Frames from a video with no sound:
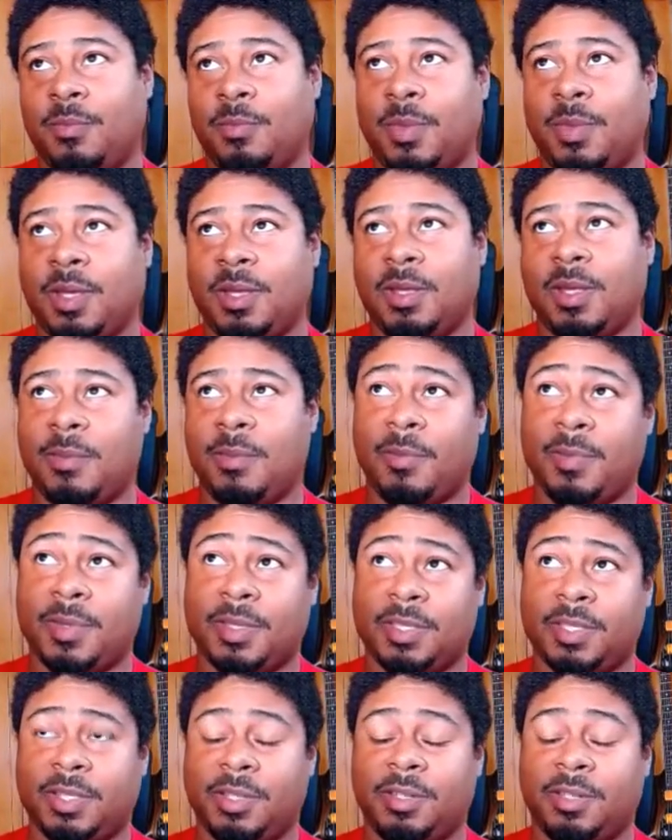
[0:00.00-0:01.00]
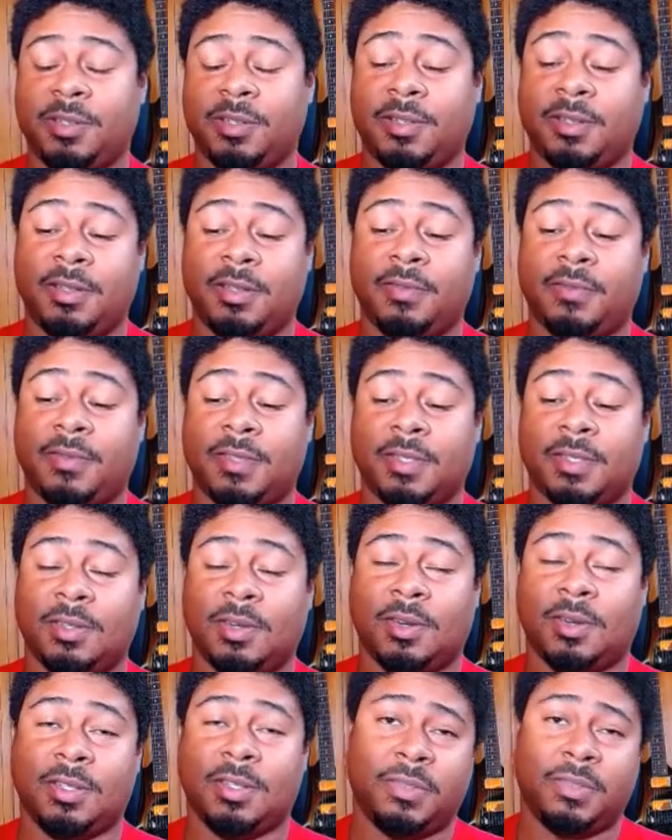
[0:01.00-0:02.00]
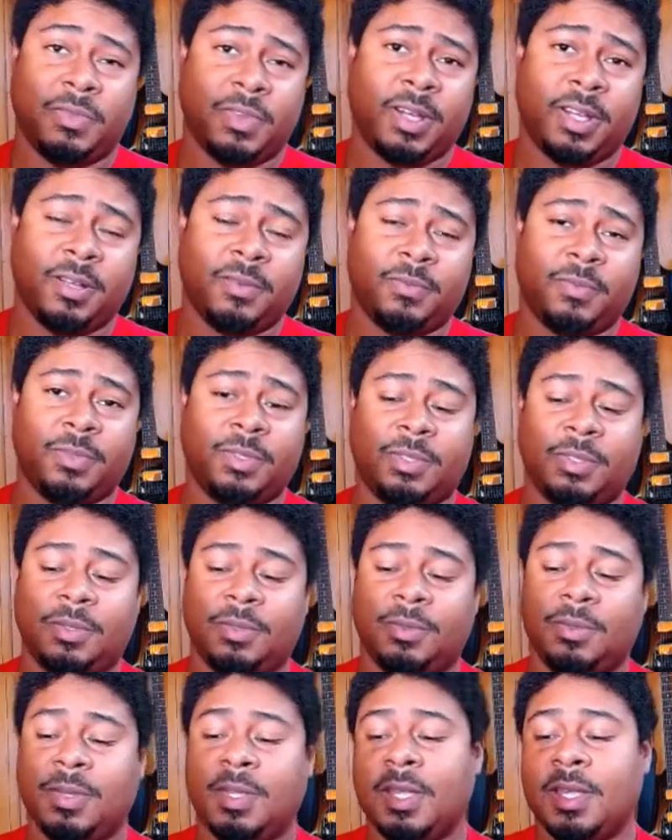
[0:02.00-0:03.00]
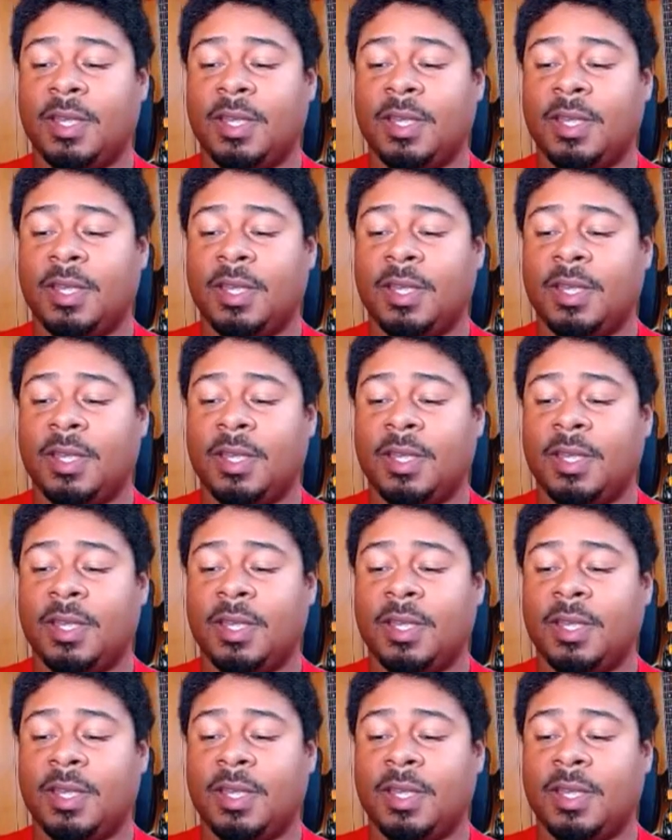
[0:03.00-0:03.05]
become a material underneath this card is very helpful too,